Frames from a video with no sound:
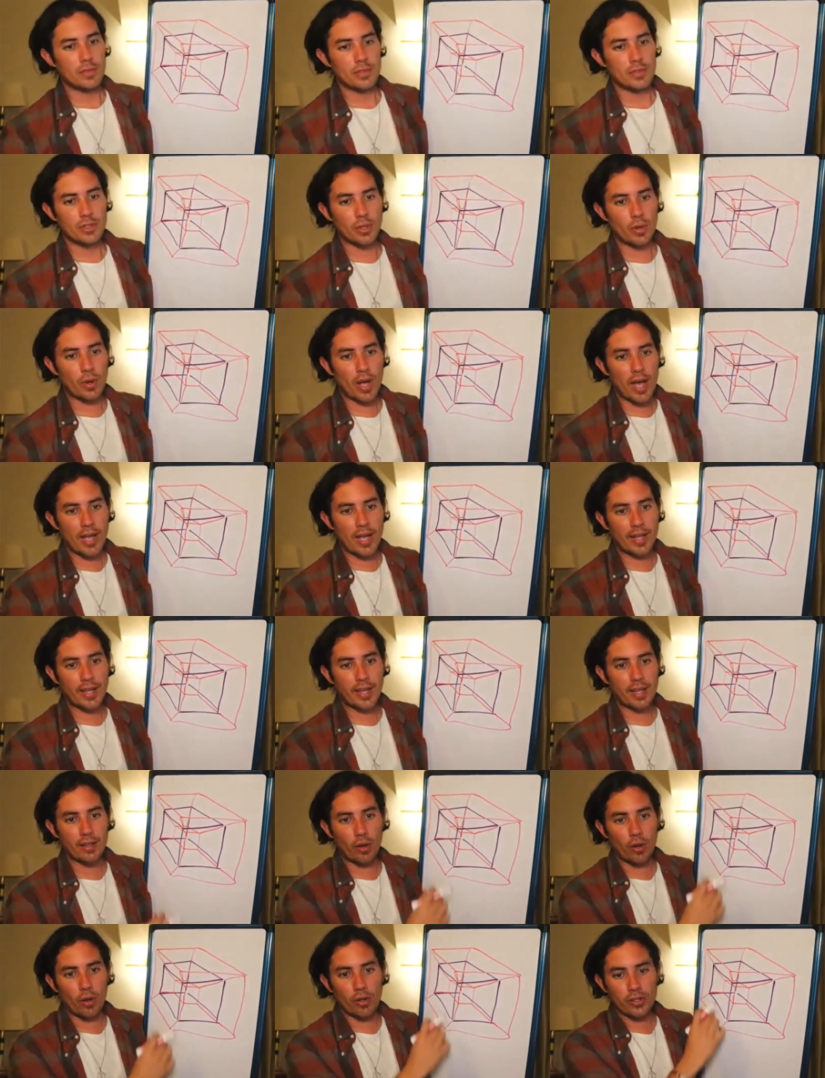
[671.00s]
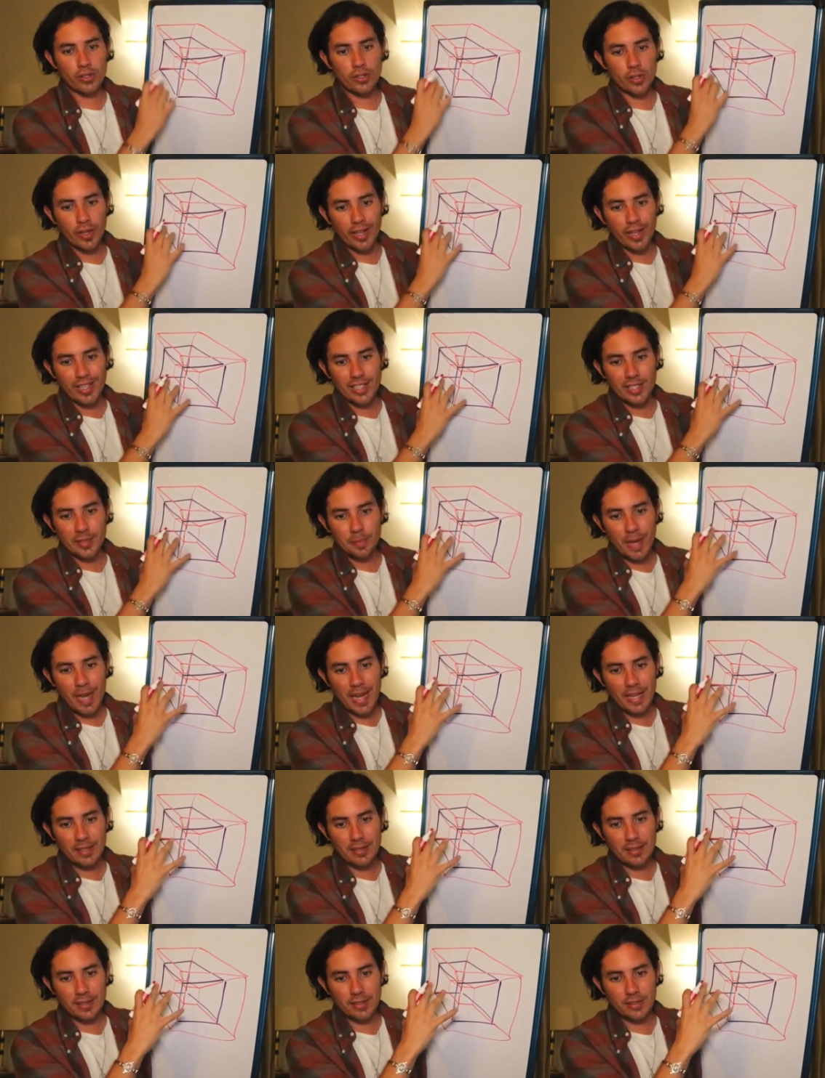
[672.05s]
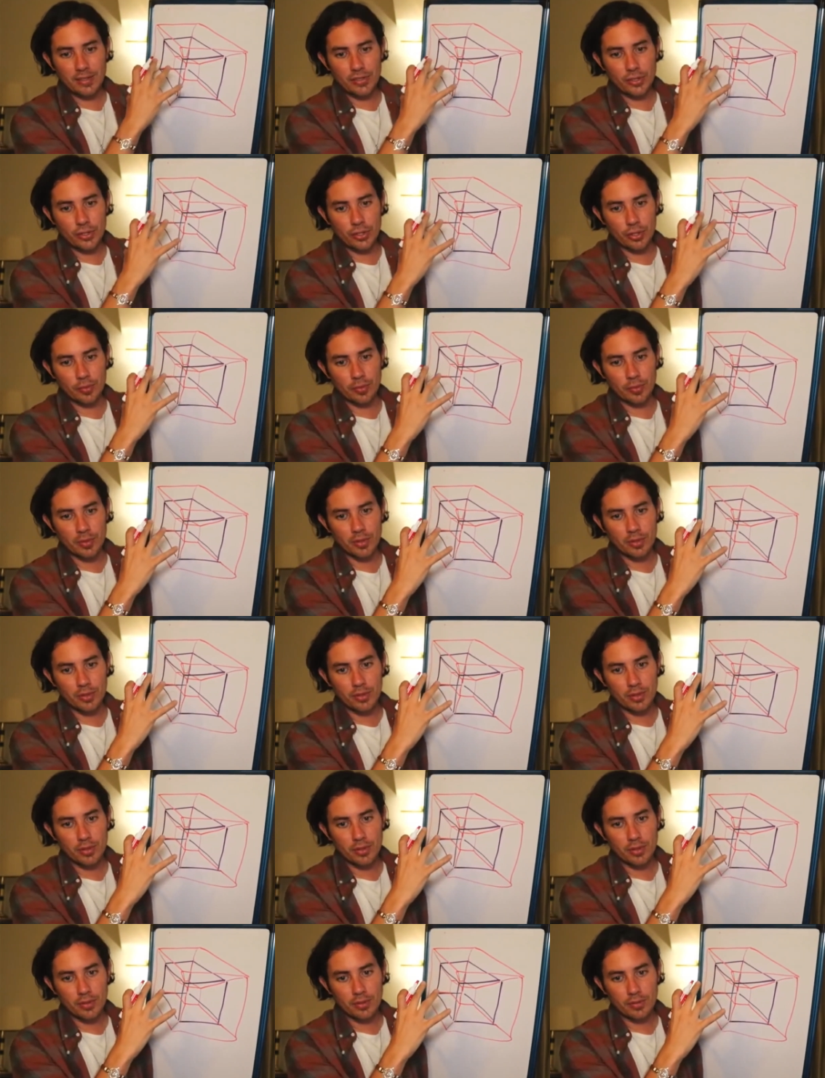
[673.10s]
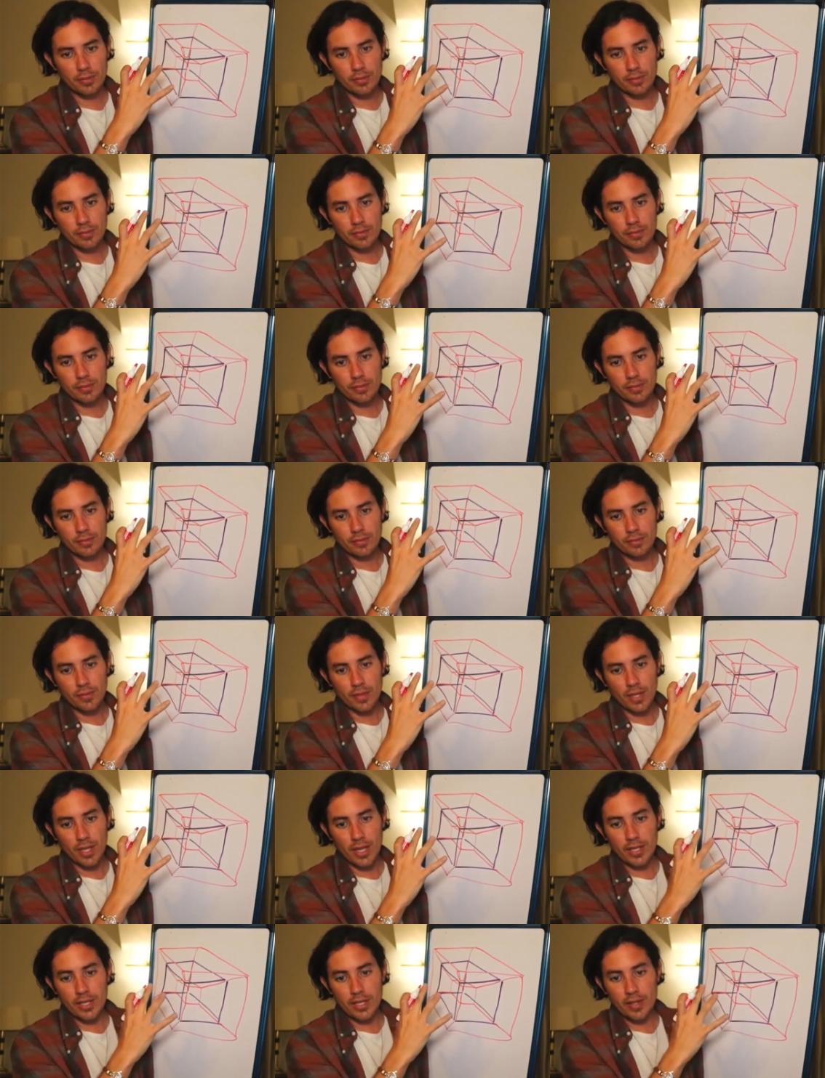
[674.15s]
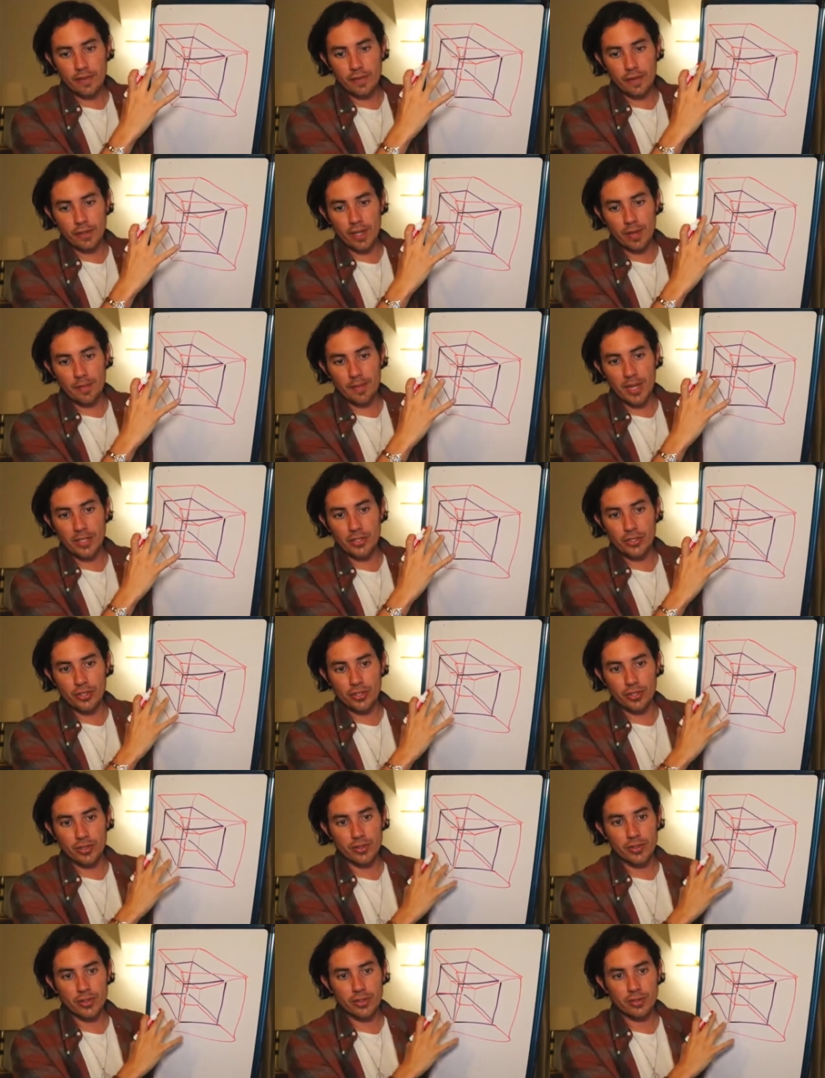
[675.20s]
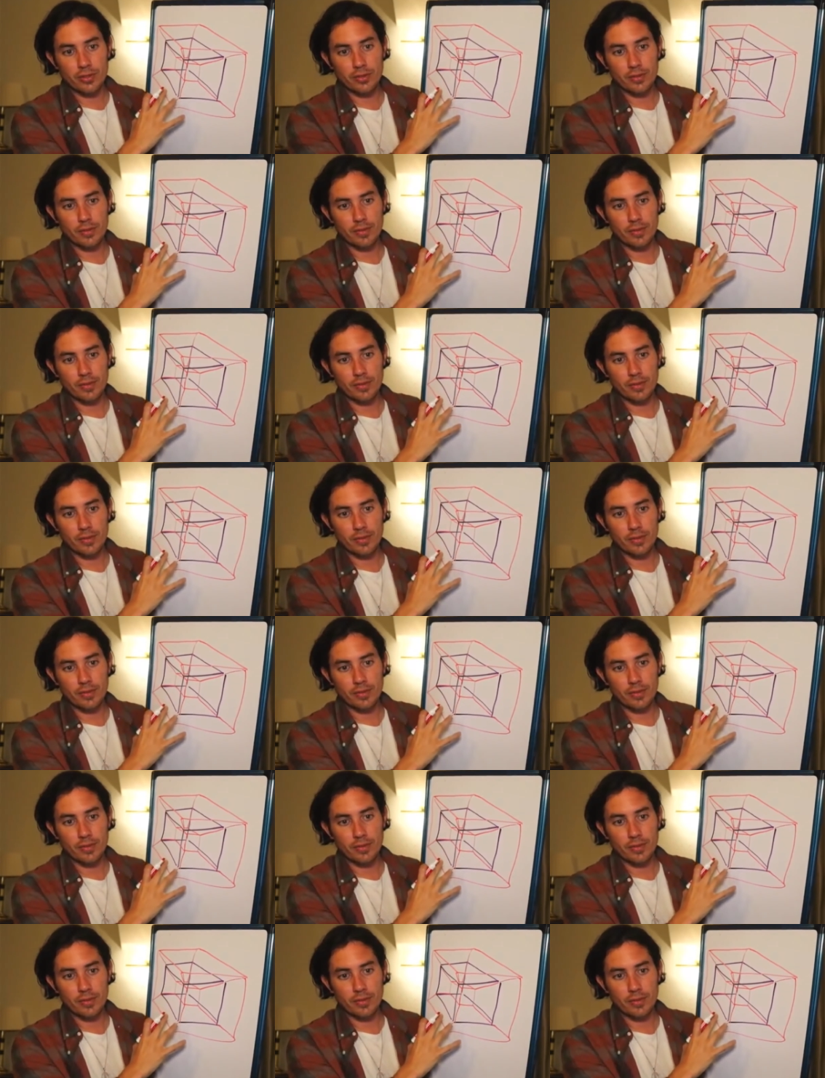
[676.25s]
So I can also expand this cube in different dimensions.